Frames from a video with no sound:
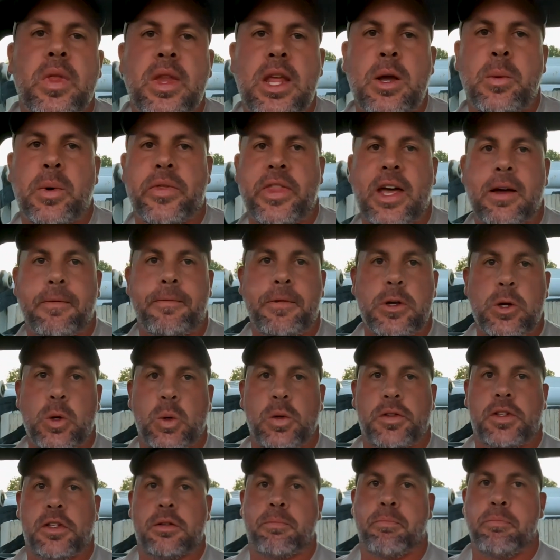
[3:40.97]
And when that
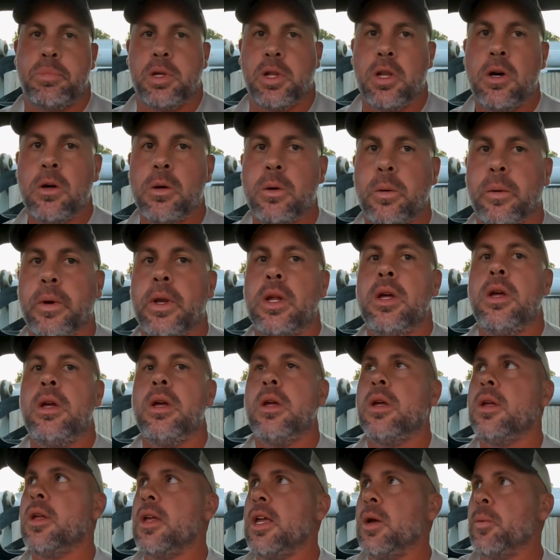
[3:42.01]
fuse is blown
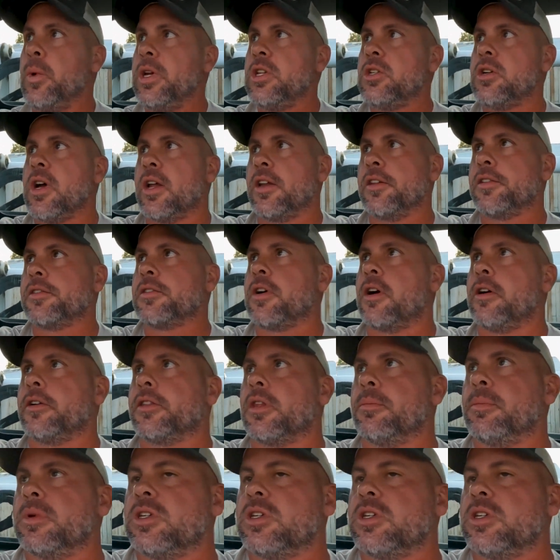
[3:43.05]
and we try to start the